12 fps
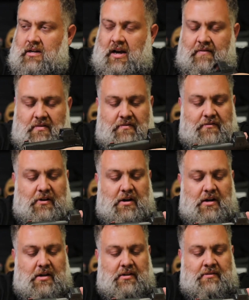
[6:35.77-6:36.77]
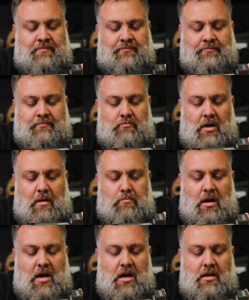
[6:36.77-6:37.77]
Having fun, blah
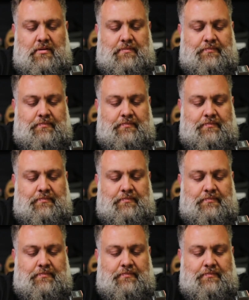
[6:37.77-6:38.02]
blah.